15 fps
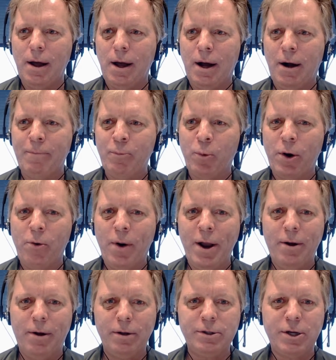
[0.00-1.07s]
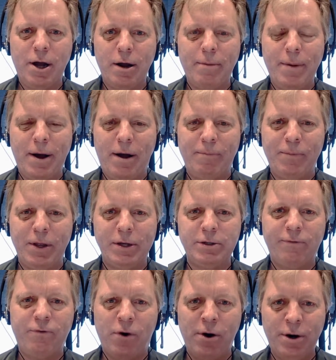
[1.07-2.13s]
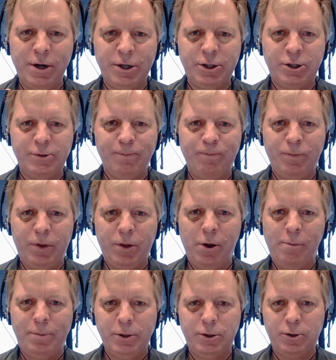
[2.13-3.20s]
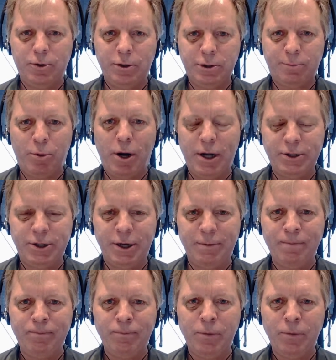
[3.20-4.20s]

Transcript: Um, what I want to also talk about is Varnish, the open source project,